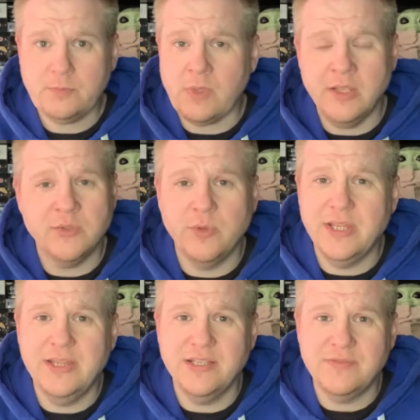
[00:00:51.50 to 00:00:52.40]
So
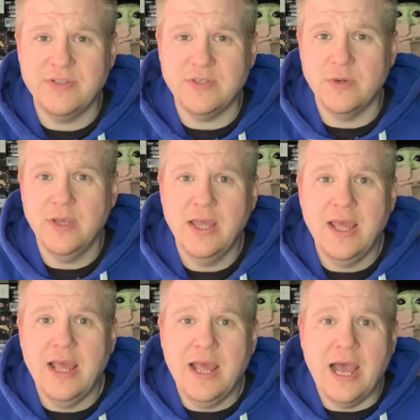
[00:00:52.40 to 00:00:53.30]
within this video,
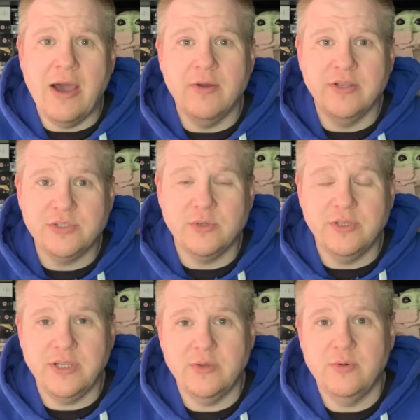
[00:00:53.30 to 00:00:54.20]
I'm going to show
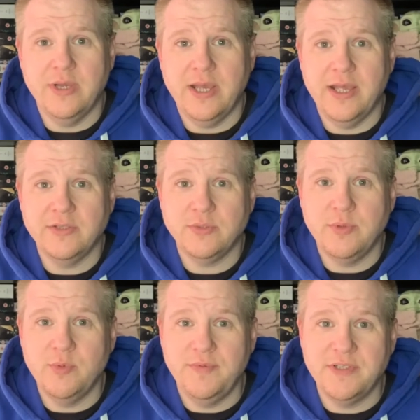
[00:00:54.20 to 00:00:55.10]
you some of
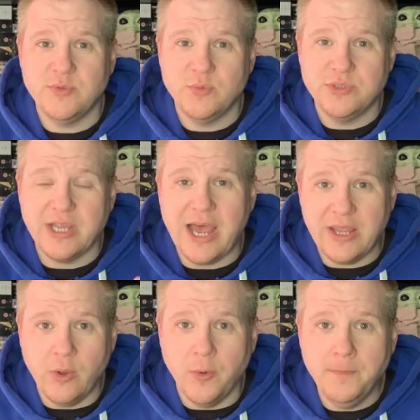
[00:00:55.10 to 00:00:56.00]
the movies which
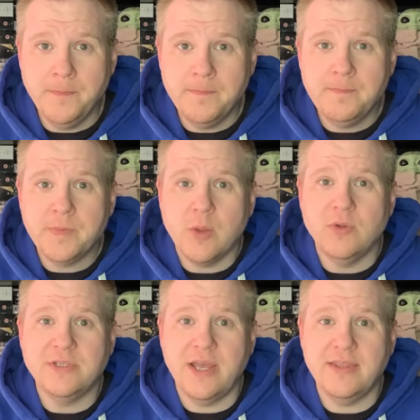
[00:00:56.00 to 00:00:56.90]
I own,
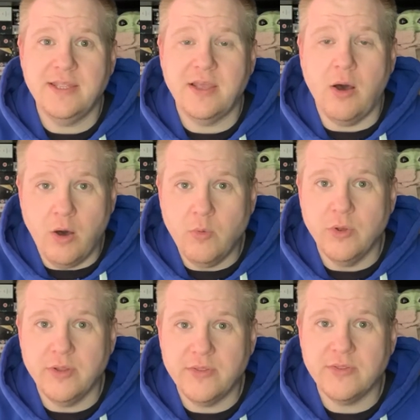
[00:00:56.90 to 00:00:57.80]
which I think are
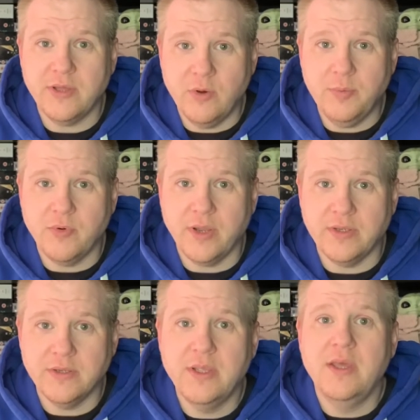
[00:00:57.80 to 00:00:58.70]
worth that upgrade.